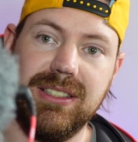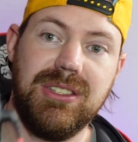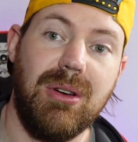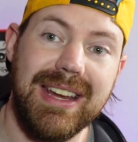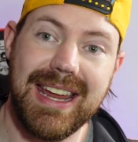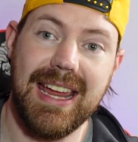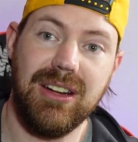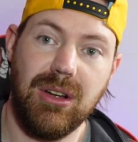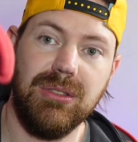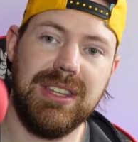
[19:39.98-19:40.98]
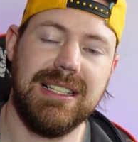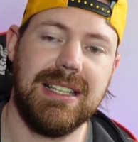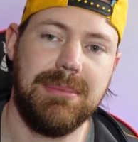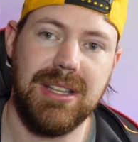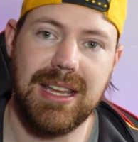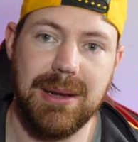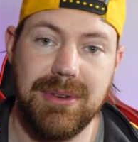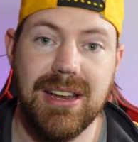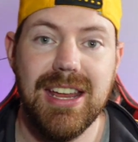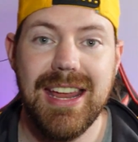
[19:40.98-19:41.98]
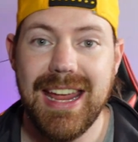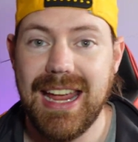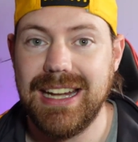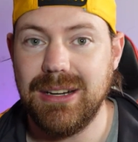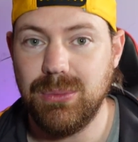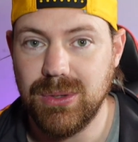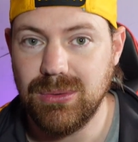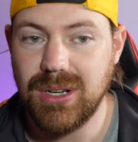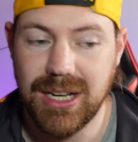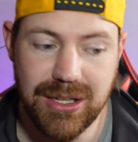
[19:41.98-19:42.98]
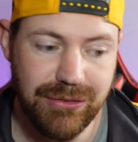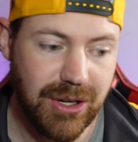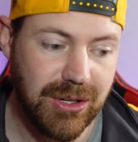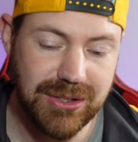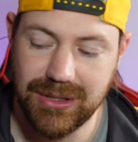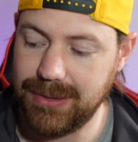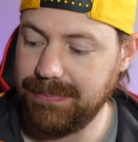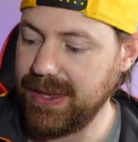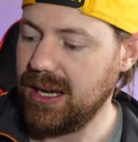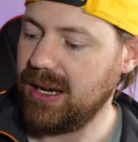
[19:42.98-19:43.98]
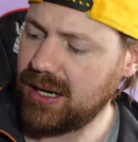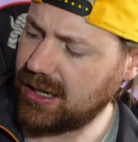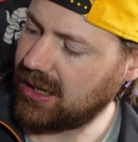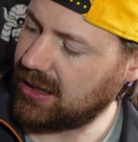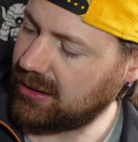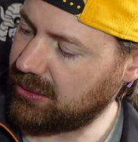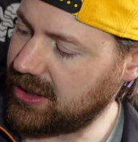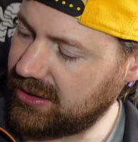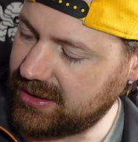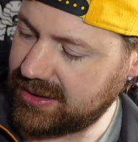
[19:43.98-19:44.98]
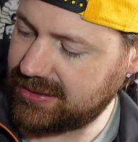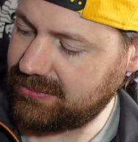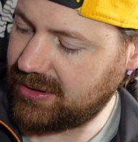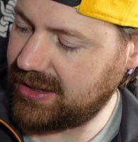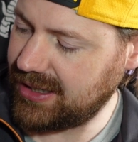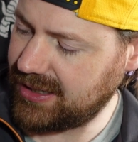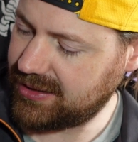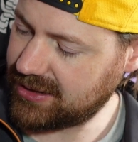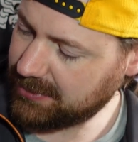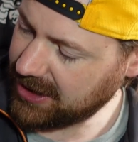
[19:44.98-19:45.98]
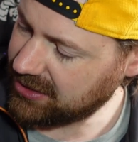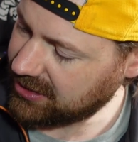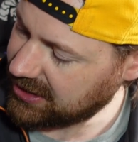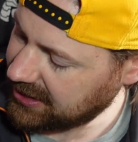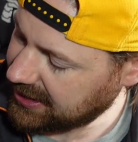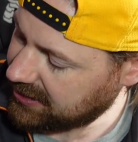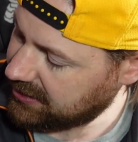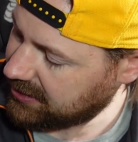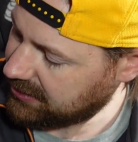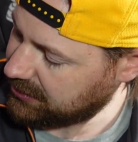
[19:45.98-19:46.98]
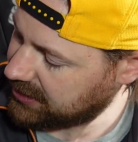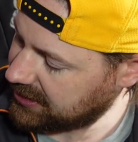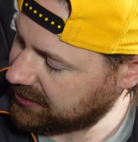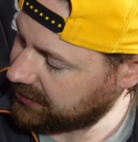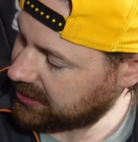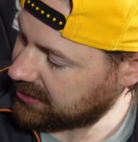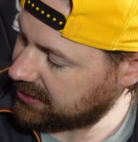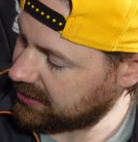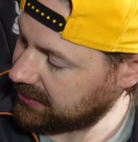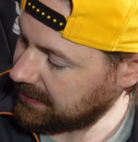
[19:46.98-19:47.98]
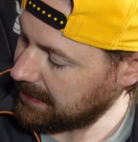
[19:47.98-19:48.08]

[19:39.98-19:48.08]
so I can hold things up to the camera and it will kind of focus on it. Whereas these, it depends on the lens. What's this focus to?